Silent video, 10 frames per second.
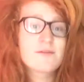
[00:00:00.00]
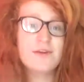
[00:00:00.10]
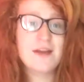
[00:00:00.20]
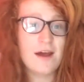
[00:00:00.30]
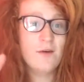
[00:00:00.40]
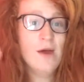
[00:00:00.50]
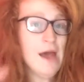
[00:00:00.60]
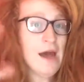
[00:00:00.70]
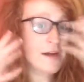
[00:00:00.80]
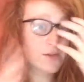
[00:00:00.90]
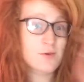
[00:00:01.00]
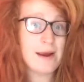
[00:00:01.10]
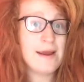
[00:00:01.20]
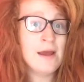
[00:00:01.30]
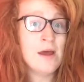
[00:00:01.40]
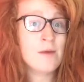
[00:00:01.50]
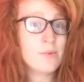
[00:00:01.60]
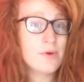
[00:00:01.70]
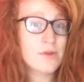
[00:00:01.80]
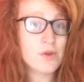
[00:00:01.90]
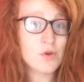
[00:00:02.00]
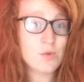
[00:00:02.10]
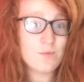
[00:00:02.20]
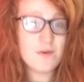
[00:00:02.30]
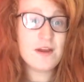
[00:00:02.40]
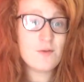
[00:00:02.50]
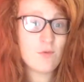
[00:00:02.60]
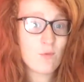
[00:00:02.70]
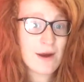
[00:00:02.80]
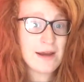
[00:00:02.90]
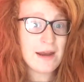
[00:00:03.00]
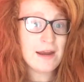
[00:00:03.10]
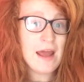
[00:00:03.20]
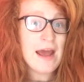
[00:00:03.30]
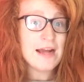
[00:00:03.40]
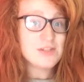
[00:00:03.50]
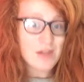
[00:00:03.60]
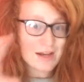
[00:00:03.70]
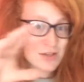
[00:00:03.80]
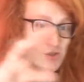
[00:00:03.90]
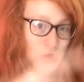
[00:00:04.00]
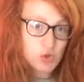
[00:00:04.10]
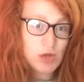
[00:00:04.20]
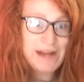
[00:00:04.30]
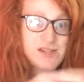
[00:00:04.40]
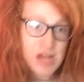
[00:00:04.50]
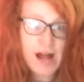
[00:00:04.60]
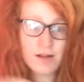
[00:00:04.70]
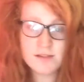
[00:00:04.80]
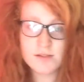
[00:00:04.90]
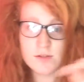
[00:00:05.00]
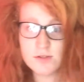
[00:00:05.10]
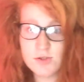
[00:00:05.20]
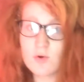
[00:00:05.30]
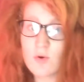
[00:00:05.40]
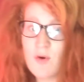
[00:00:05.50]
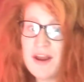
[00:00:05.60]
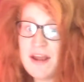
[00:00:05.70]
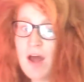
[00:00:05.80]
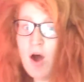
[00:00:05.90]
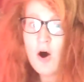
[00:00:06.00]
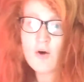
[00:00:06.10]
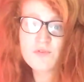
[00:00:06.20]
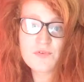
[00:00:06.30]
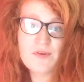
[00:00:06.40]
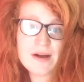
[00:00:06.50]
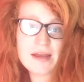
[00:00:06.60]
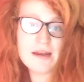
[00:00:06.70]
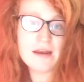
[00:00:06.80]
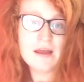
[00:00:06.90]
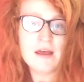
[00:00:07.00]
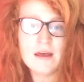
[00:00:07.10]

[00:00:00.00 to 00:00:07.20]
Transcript: the video, and it's great. But the video for Raining is like it tells the story of the fucking